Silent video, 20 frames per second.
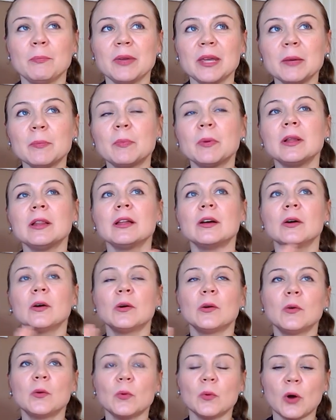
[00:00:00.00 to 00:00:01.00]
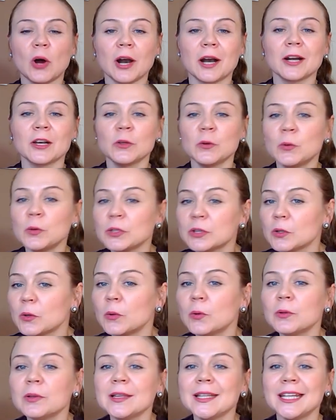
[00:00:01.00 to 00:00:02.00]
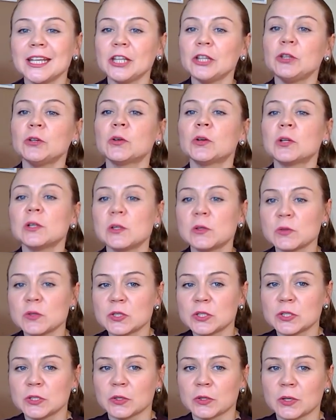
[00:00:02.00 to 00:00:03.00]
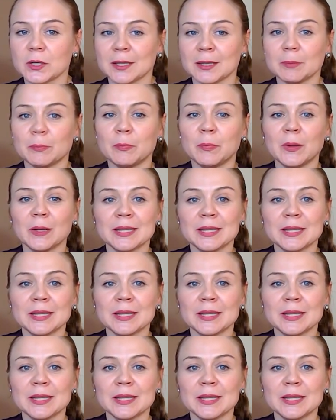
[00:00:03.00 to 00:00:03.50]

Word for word: people who are not only in your close circle,